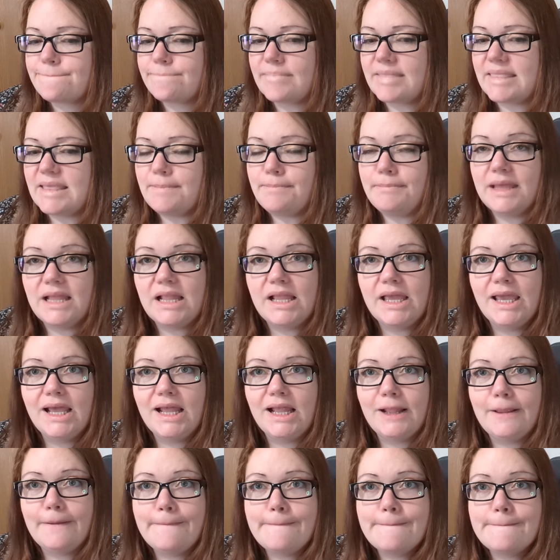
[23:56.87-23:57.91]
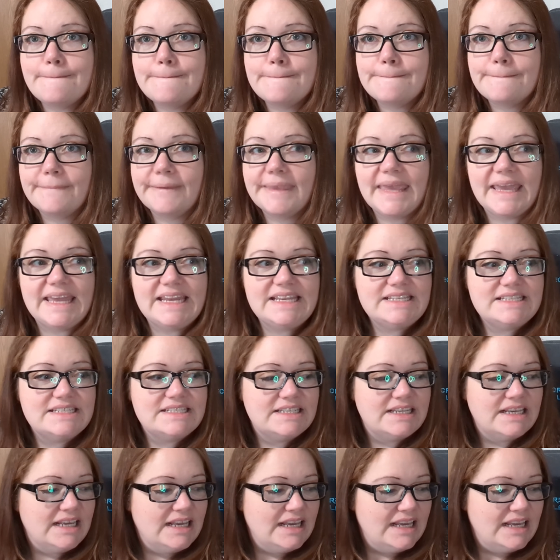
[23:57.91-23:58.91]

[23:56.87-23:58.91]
the Mill Hill kit,